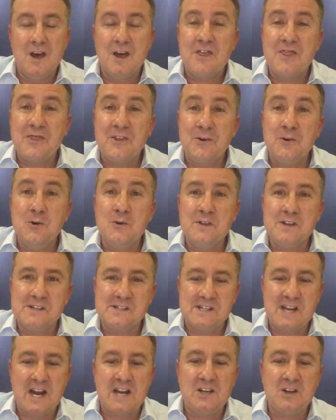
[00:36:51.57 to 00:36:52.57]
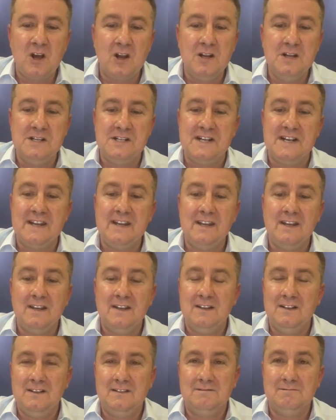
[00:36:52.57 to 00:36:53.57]
Through this technology,
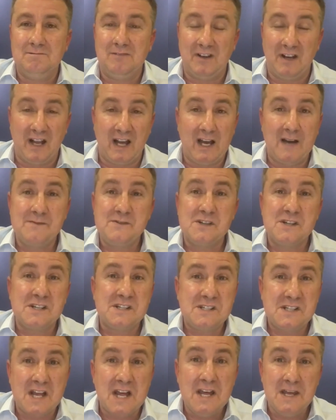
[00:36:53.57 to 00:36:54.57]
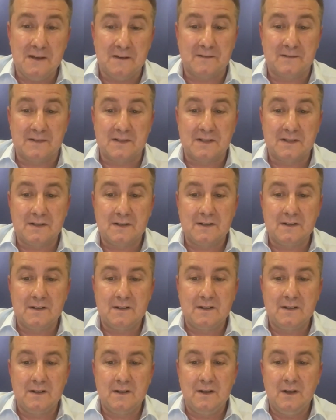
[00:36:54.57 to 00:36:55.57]
lives are saved.
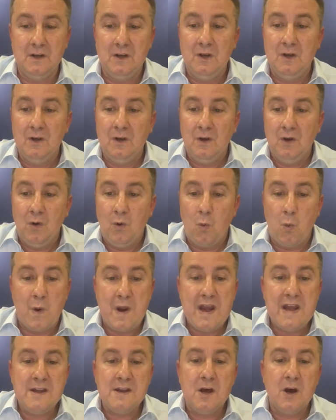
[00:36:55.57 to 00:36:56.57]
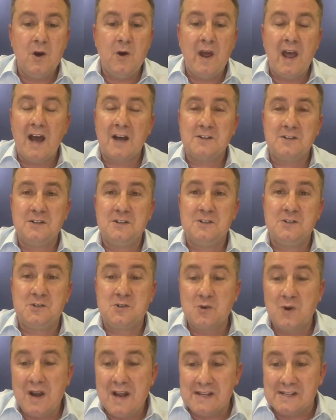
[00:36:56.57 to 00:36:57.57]
We know how to
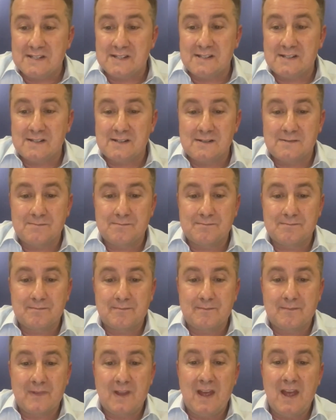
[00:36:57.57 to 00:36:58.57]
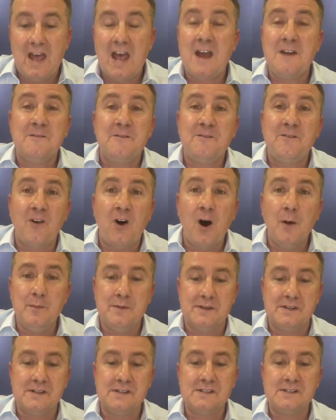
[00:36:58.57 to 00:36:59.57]
dress, and
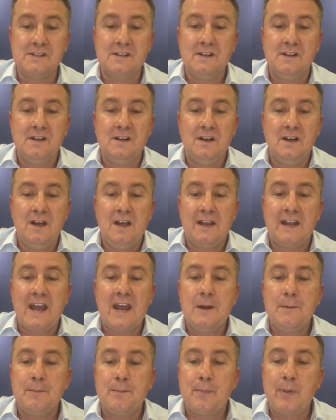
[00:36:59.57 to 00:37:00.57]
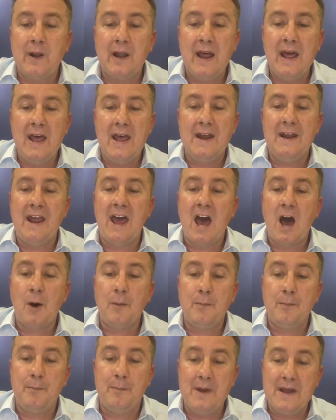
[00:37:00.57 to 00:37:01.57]
farmers can plan
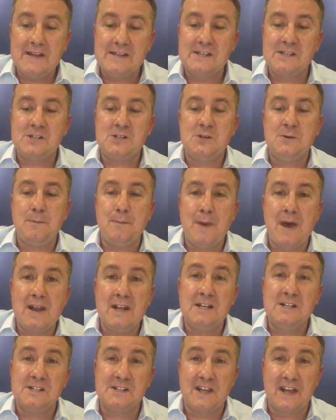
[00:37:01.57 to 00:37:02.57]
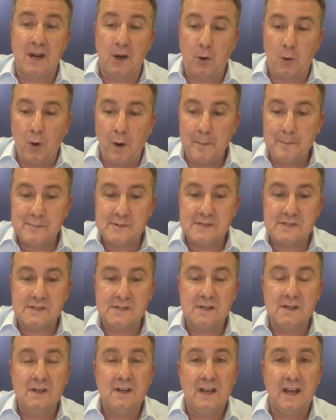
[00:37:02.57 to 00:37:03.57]
how best to manage their
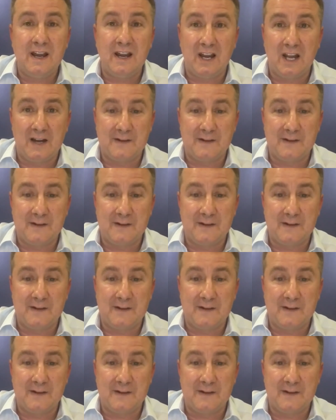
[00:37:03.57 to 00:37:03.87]
crops and